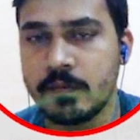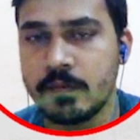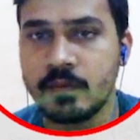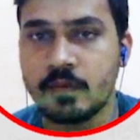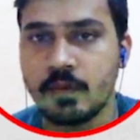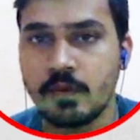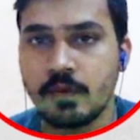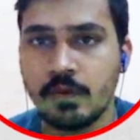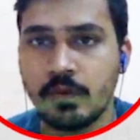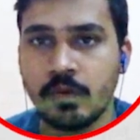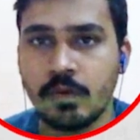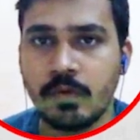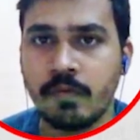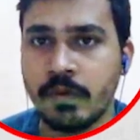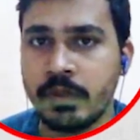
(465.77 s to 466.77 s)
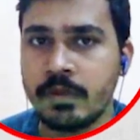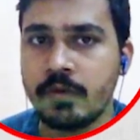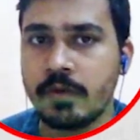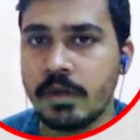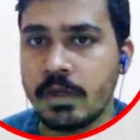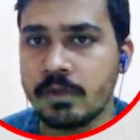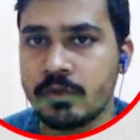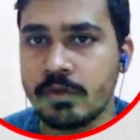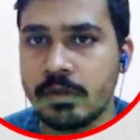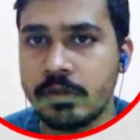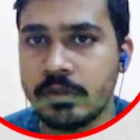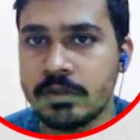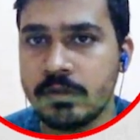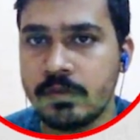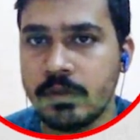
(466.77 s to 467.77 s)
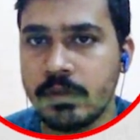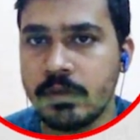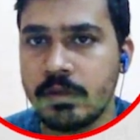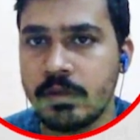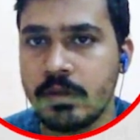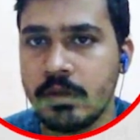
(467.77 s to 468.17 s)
So when you are actually receiving,